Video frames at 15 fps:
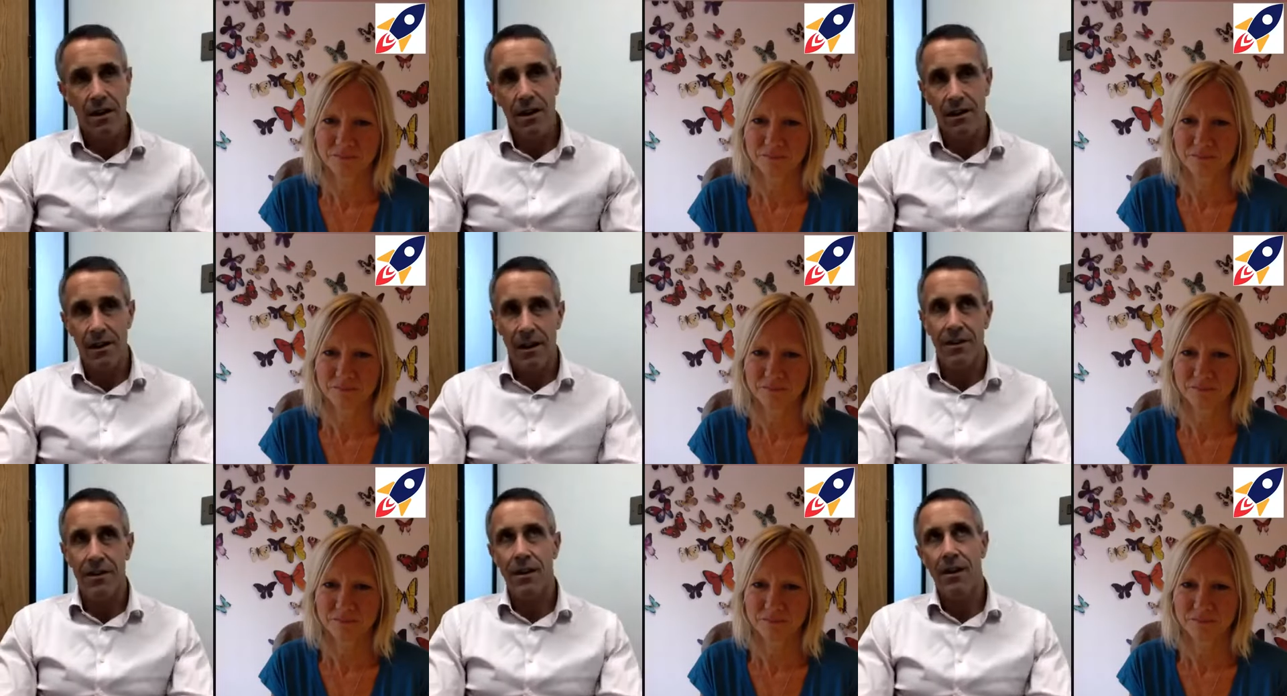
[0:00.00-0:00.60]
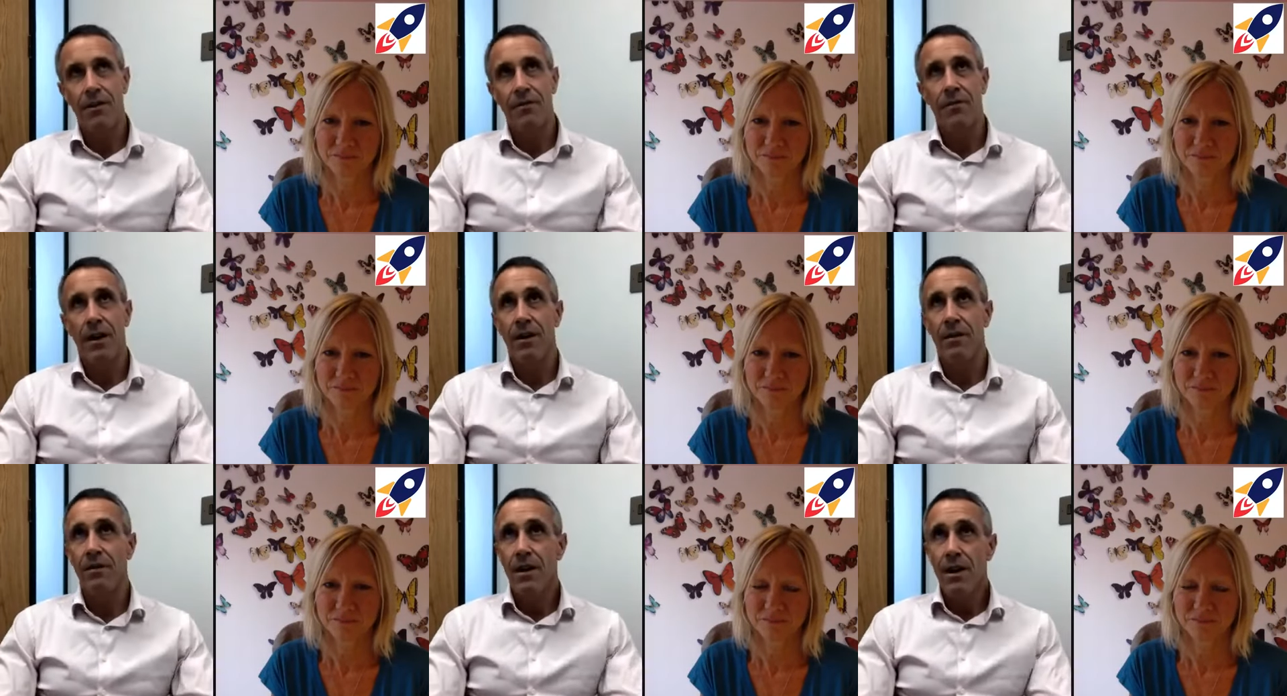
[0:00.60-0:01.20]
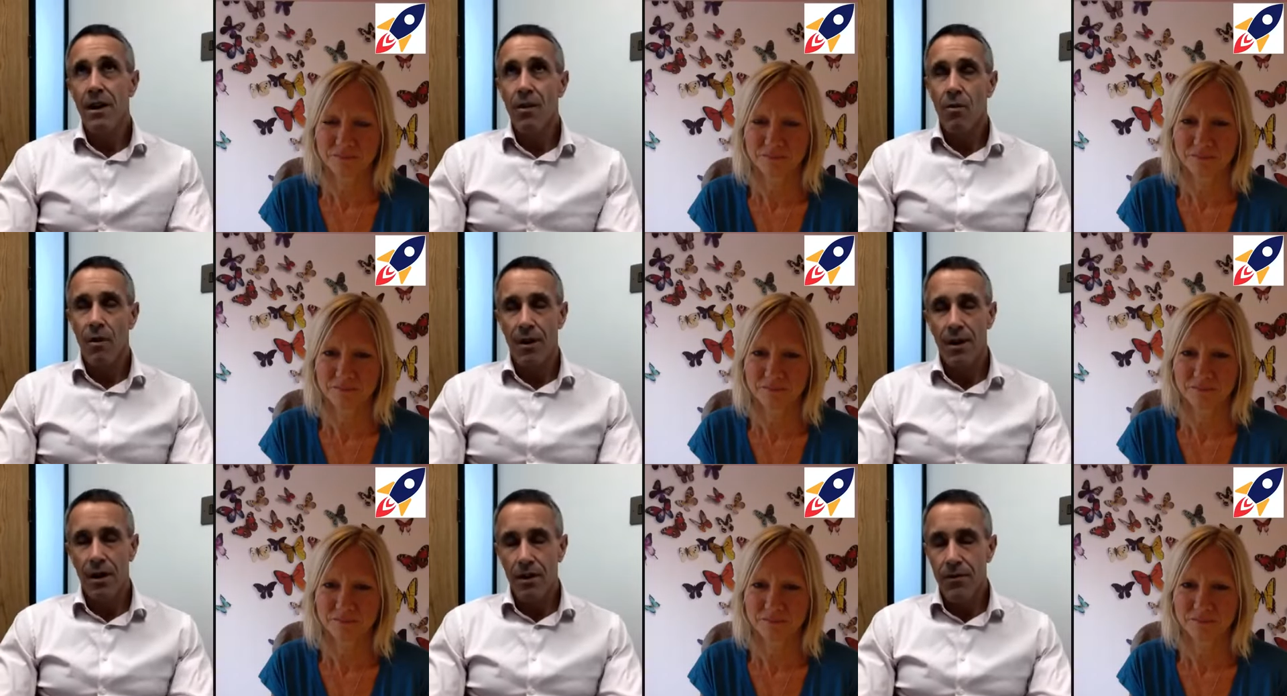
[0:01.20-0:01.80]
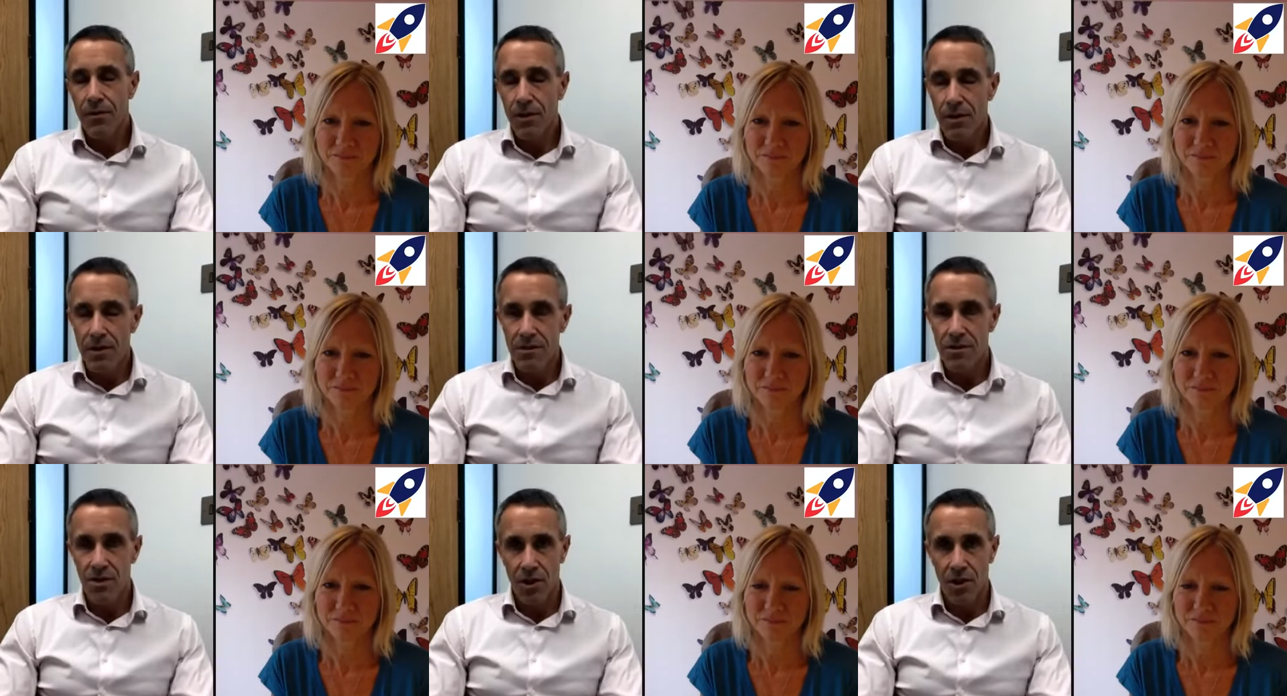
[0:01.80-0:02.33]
Speaker 1: oh, I don't know if I'm want to go through this